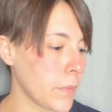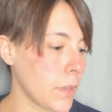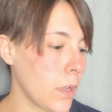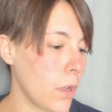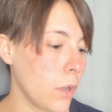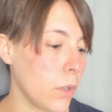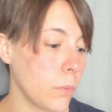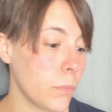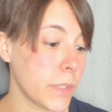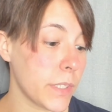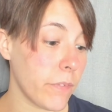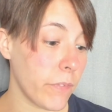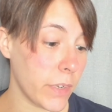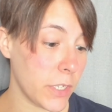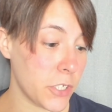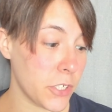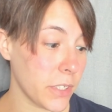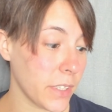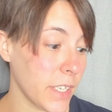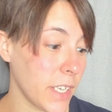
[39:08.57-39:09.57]
Holmes
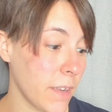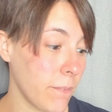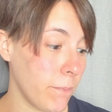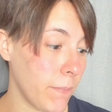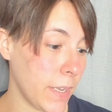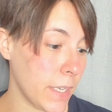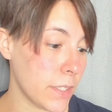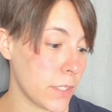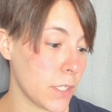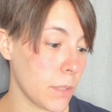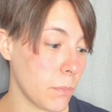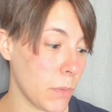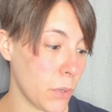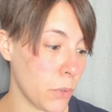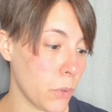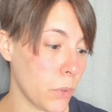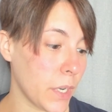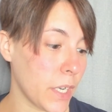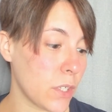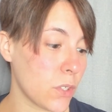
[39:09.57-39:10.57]
eventually confessed to
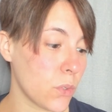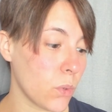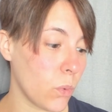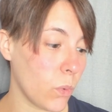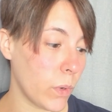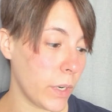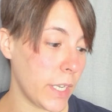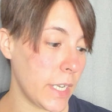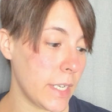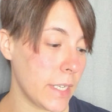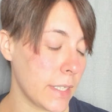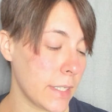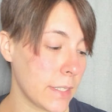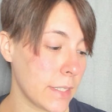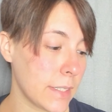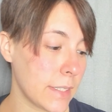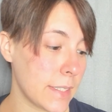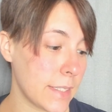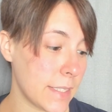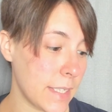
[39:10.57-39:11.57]
murdering
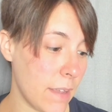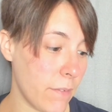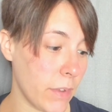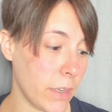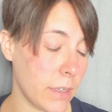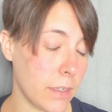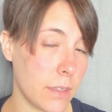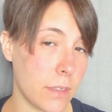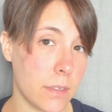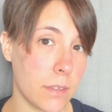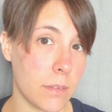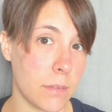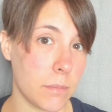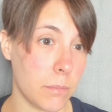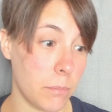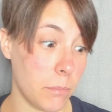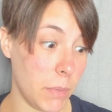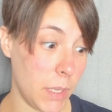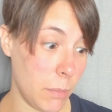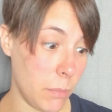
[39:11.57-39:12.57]
twenty-seven
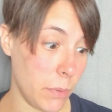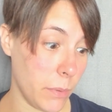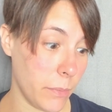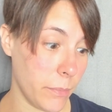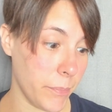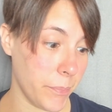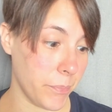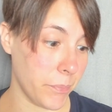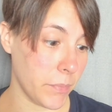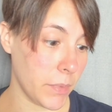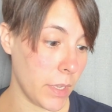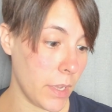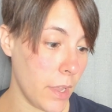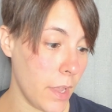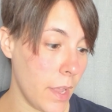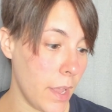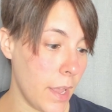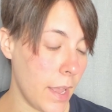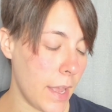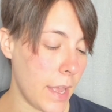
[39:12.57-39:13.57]
people
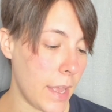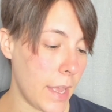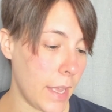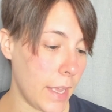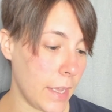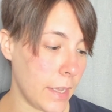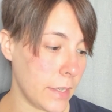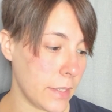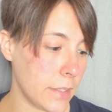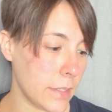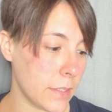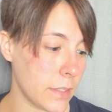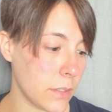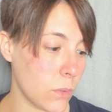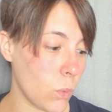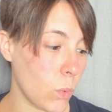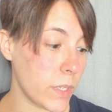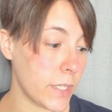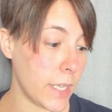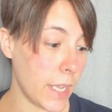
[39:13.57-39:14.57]
and
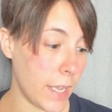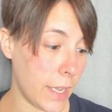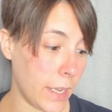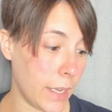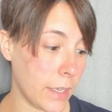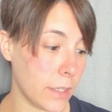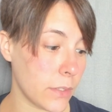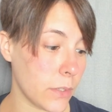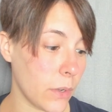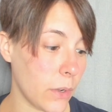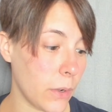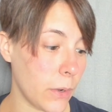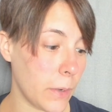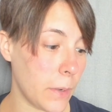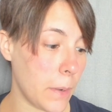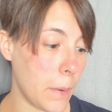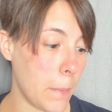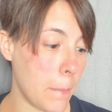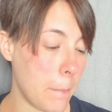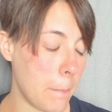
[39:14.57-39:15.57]
was hanged
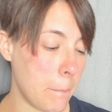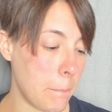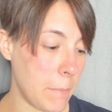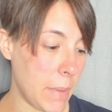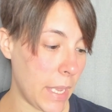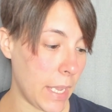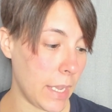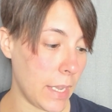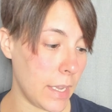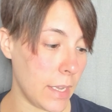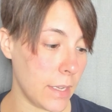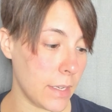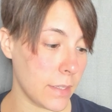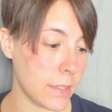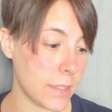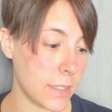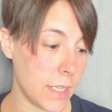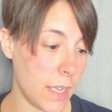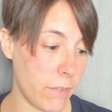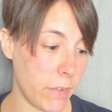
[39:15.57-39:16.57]
on May
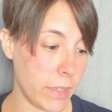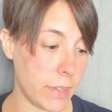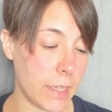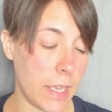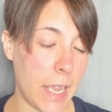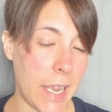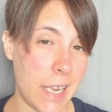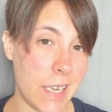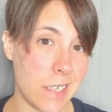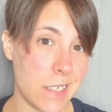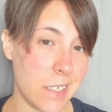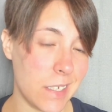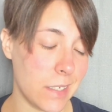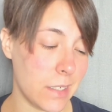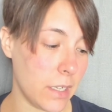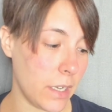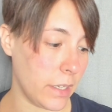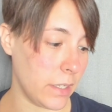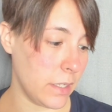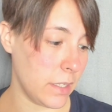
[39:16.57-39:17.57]
seventh, eighteen
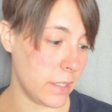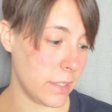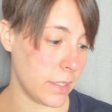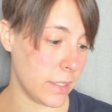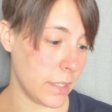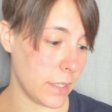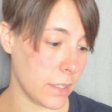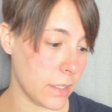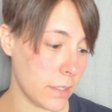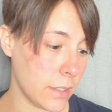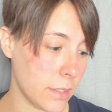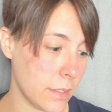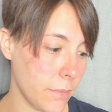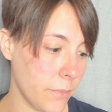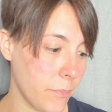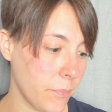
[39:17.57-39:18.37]
ninety-six.